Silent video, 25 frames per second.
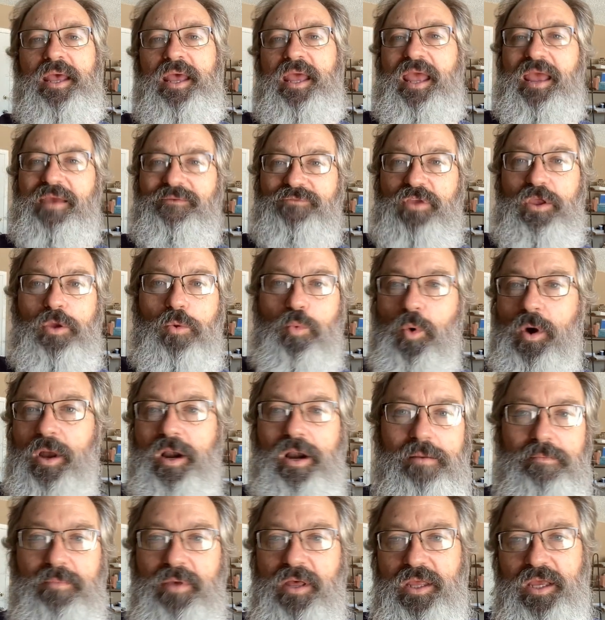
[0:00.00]
If you
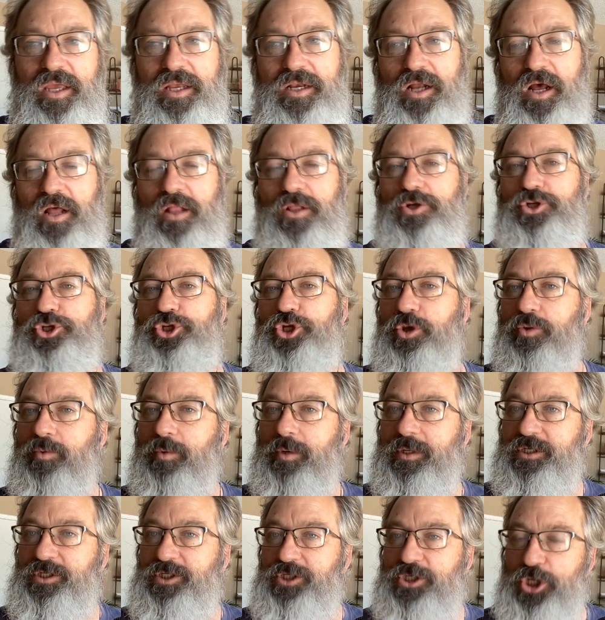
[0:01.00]
wanted a million dollars, you
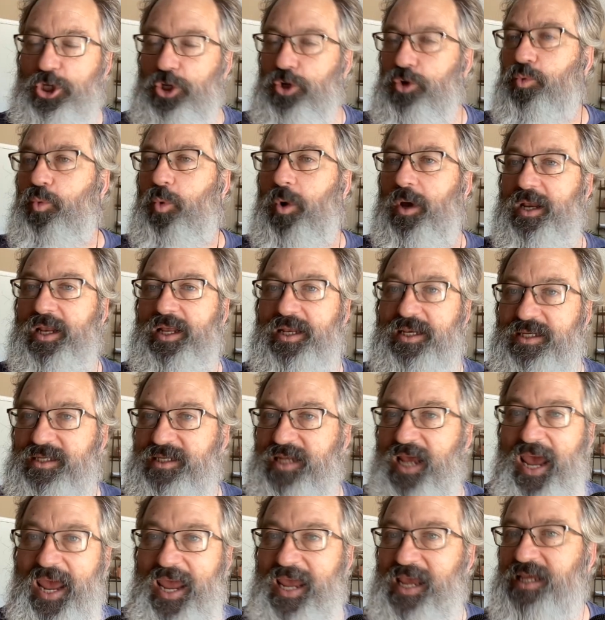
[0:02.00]
would do what it
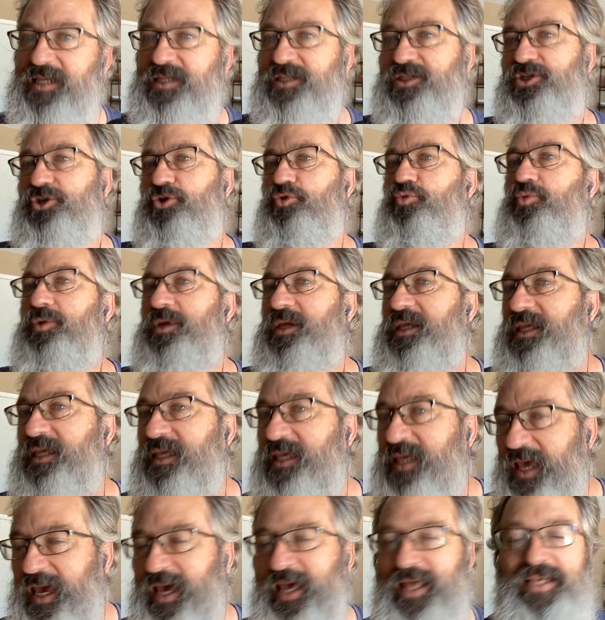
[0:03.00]
takes to
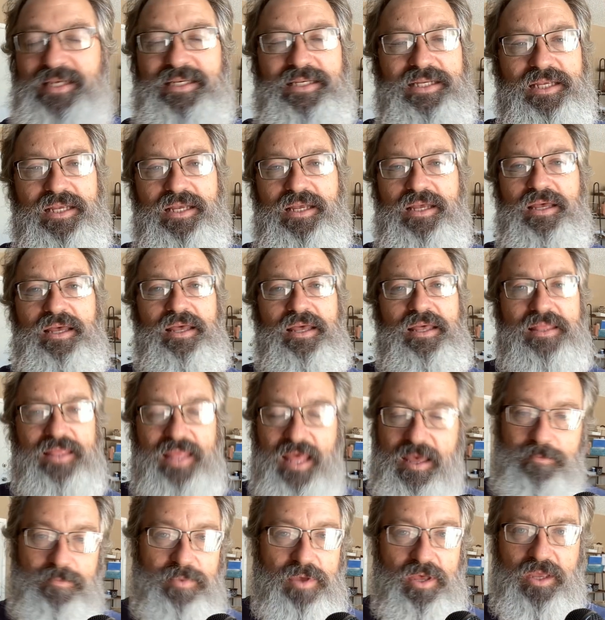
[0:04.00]
get
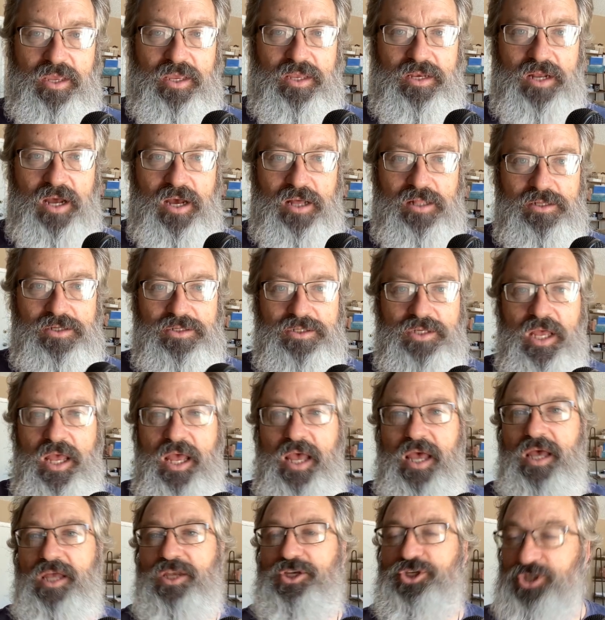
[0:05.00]
that million dollars.
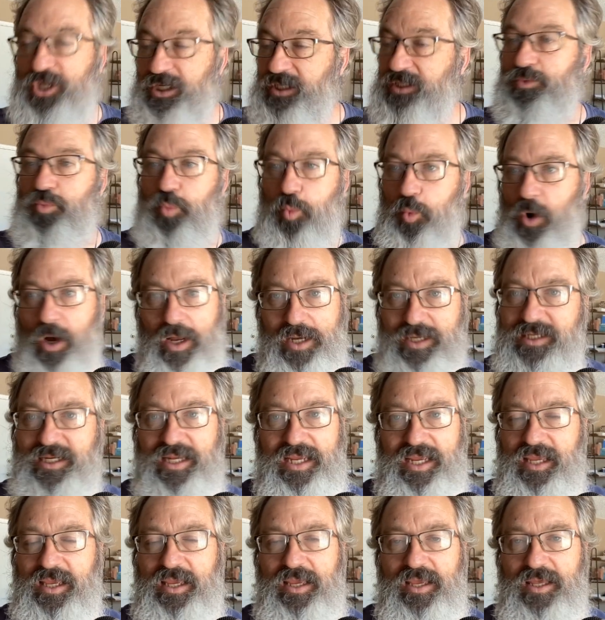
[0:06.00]
Just
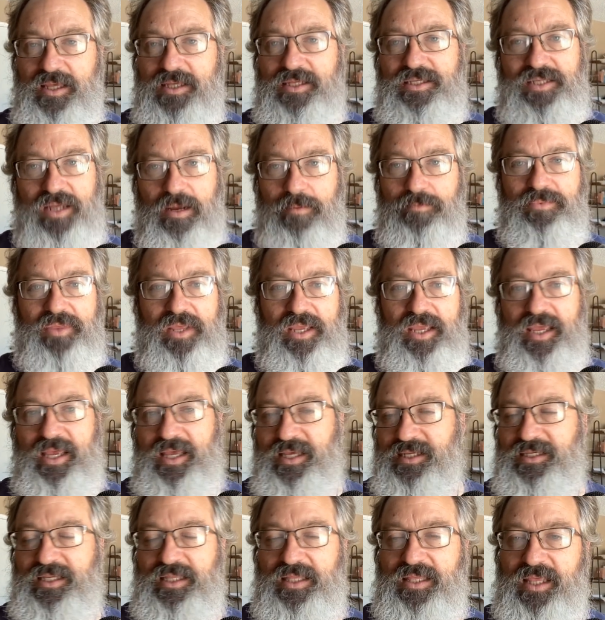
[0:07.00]
wanting something
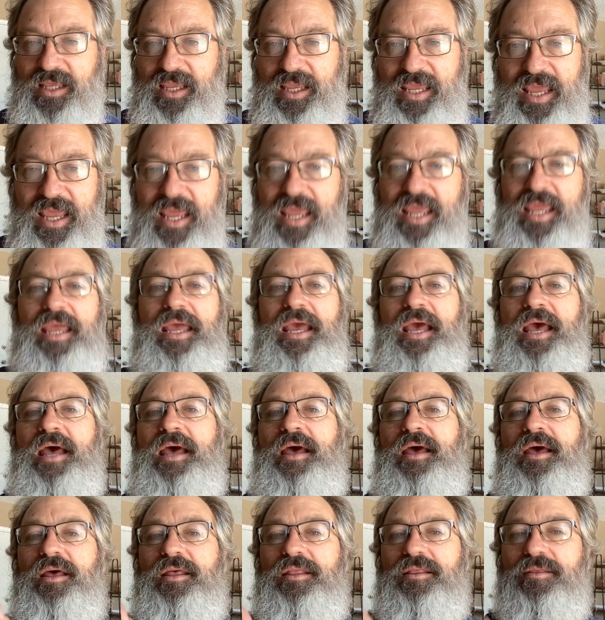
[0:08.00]
isn't the key,
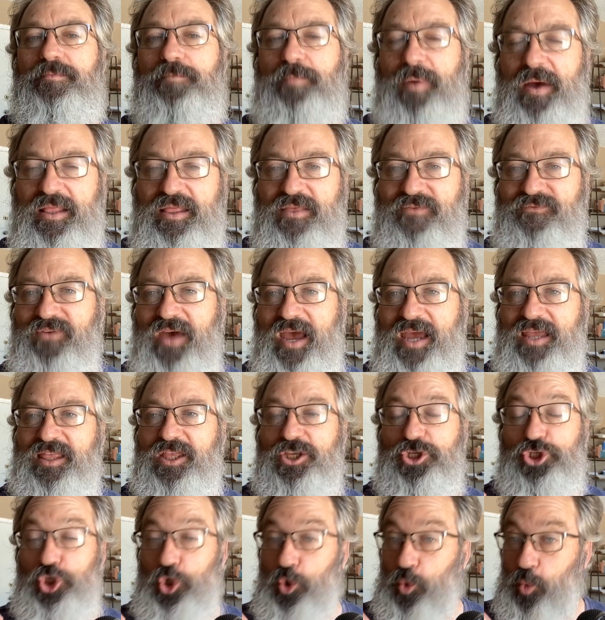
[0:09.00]
but the fact
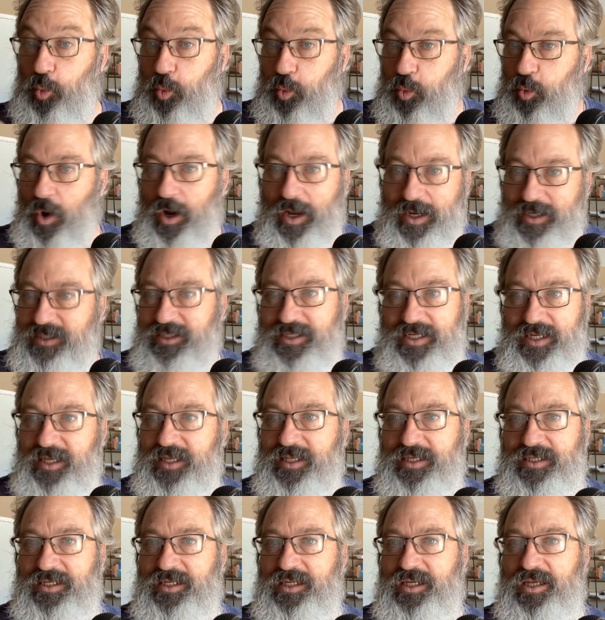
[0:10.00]
that you want
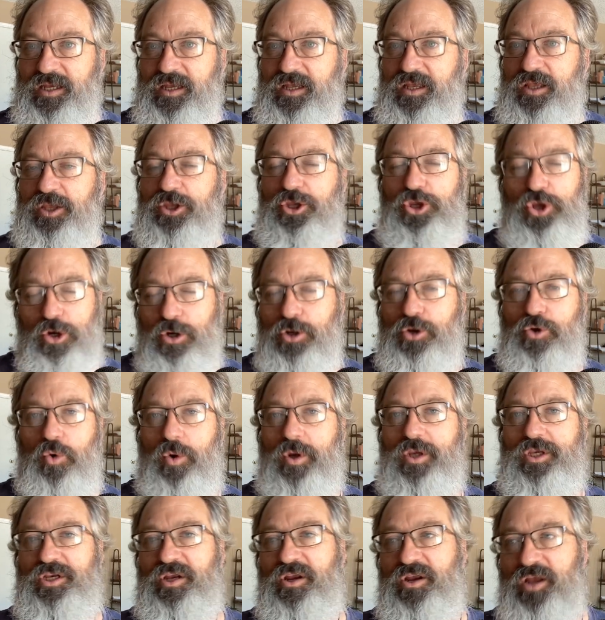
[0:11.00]
it, you're
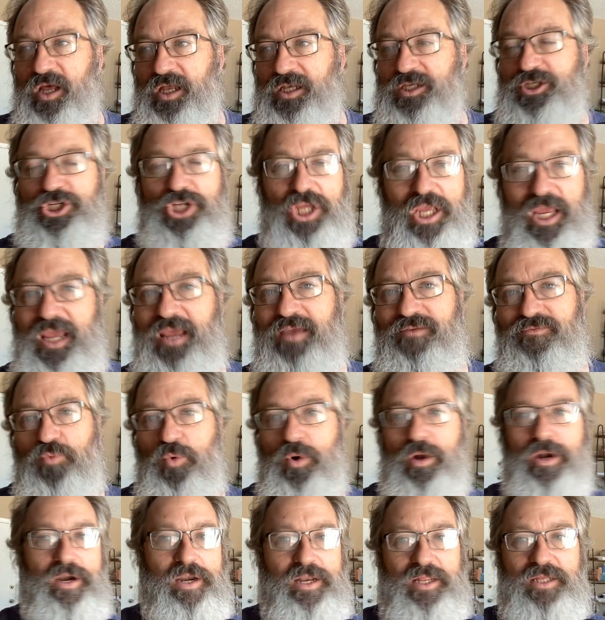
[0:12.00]
going to achieve
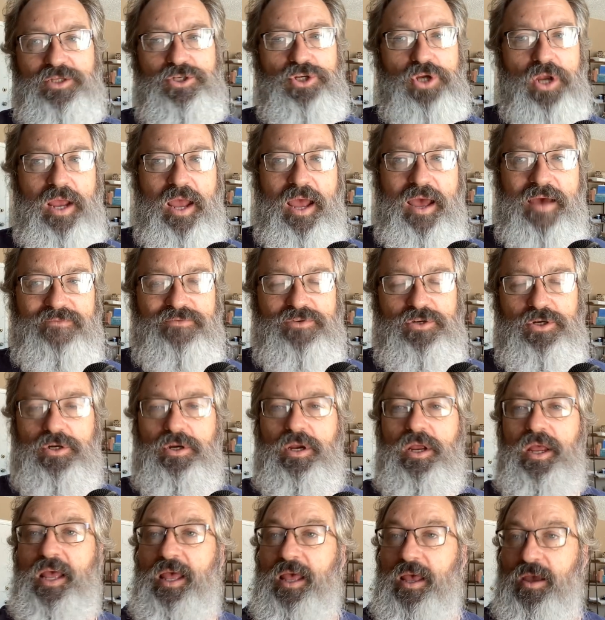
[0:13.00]
what it is you're after
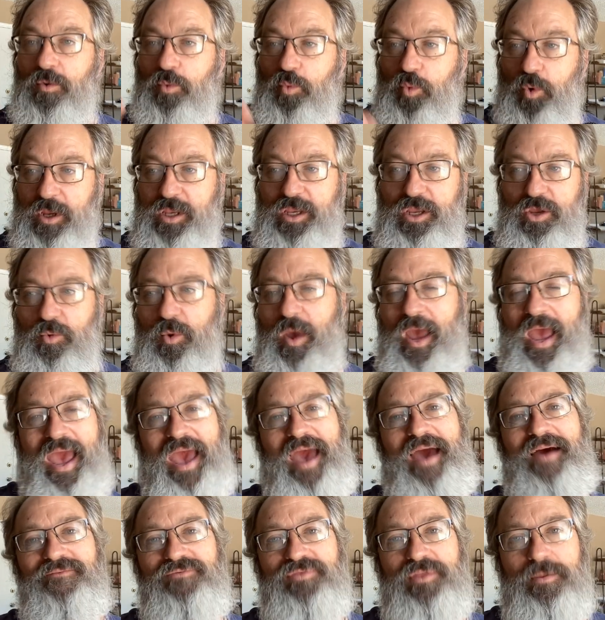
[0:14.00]
when you
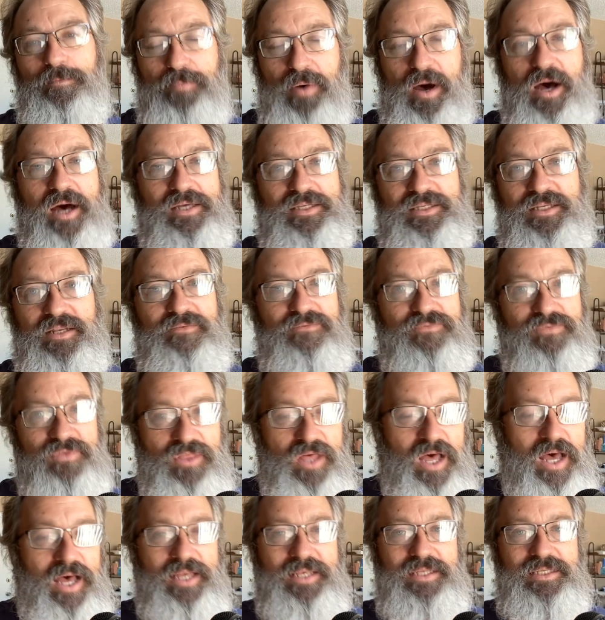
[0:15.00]
have the positive
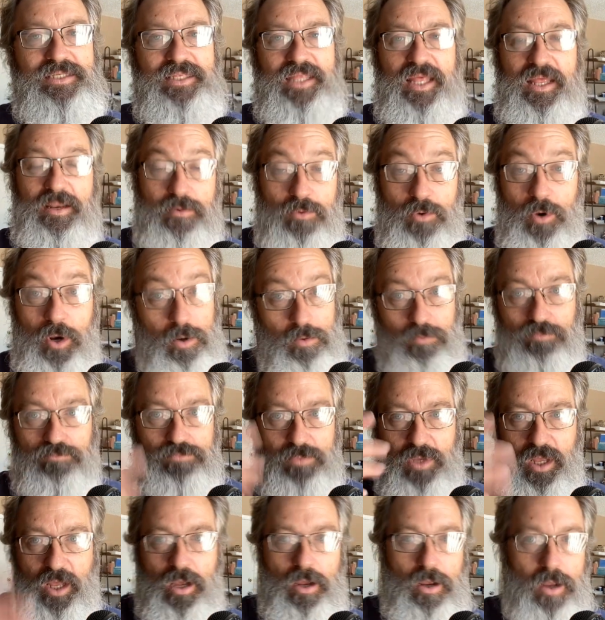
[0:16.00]
thoughts that
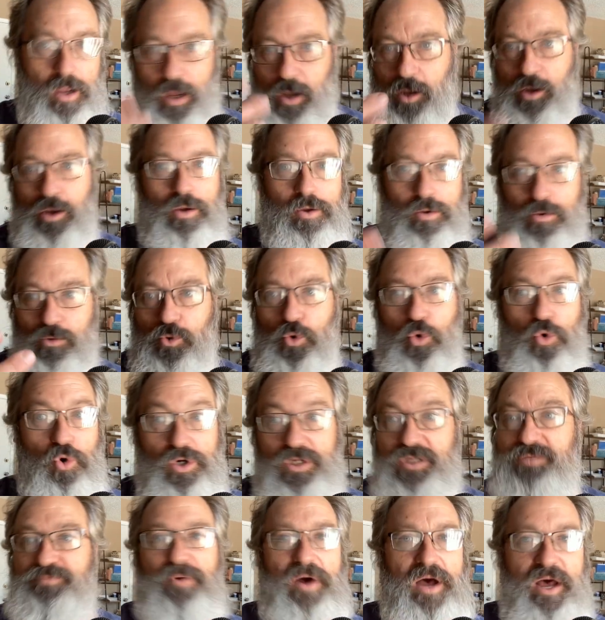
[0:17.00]
uh,
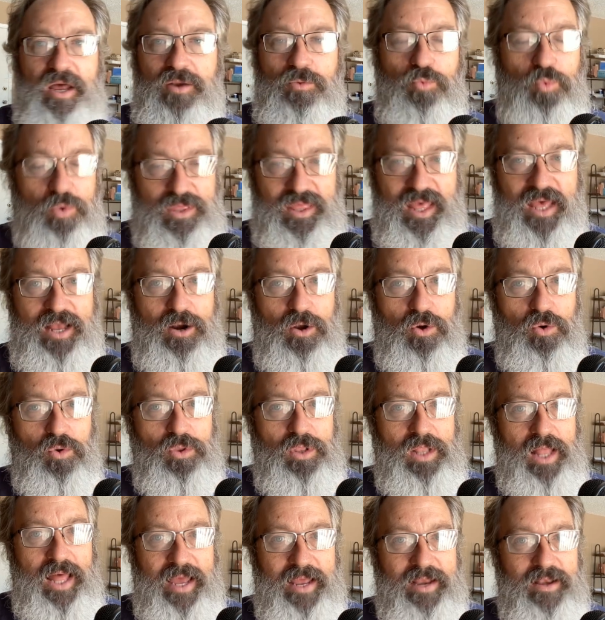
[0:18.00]
correspond with that whole
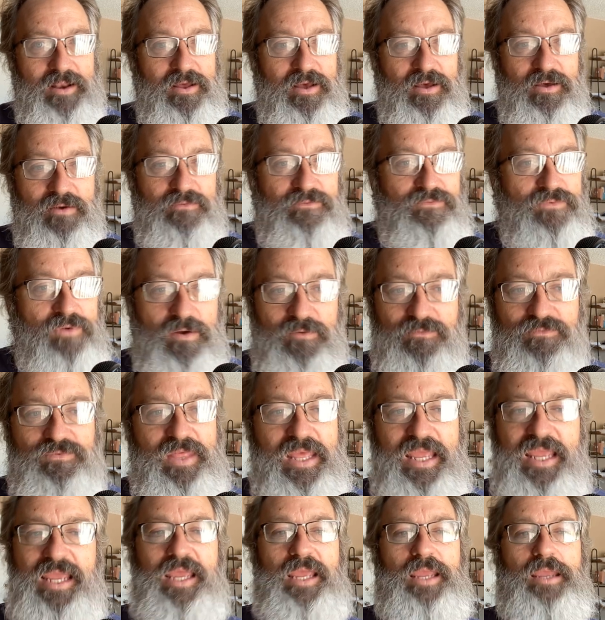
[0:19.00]
line of, of
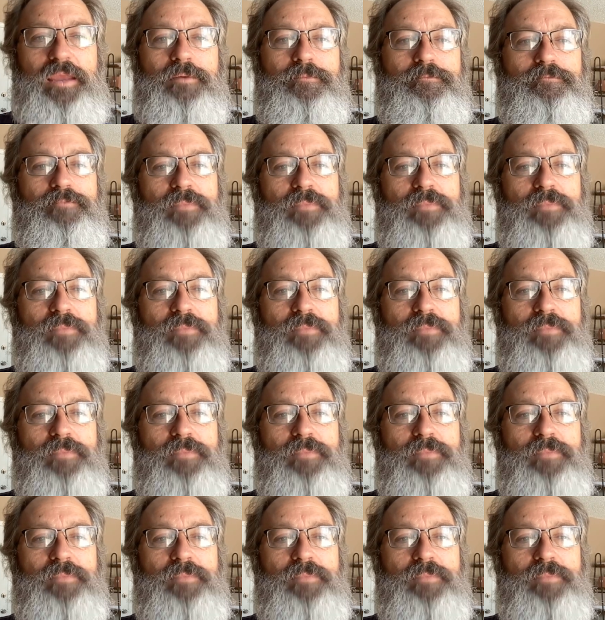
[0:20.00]
thinking.